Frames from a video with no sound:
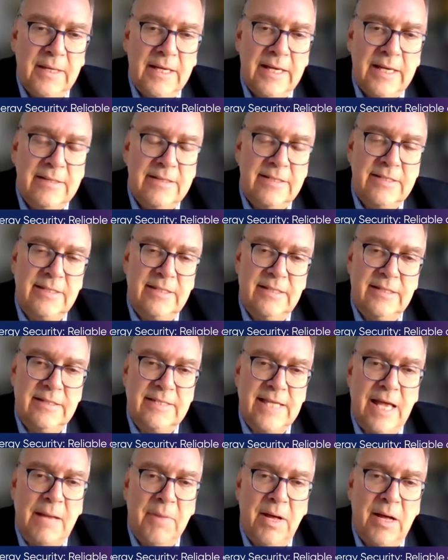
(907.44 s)

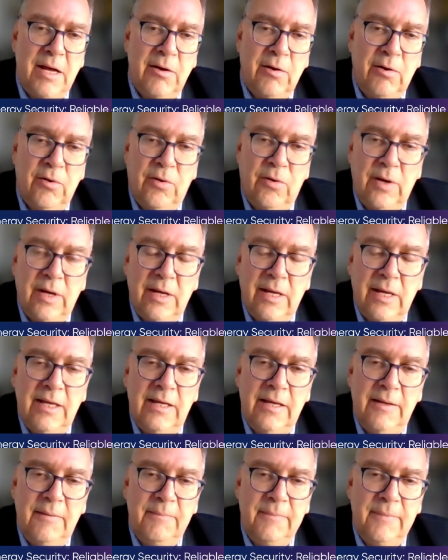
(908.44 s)
It's somehow
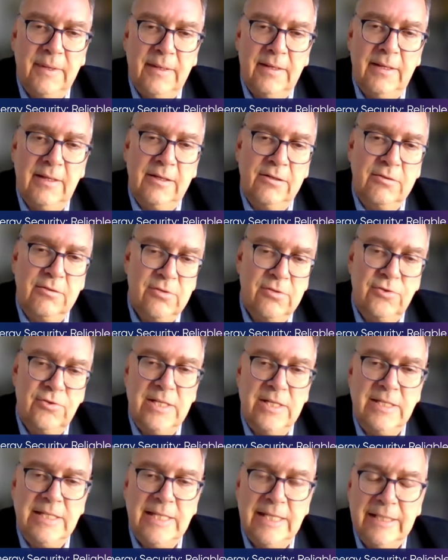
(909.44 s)

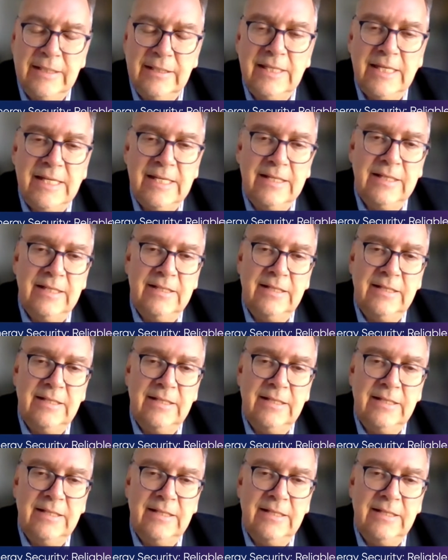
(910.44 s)
contradicting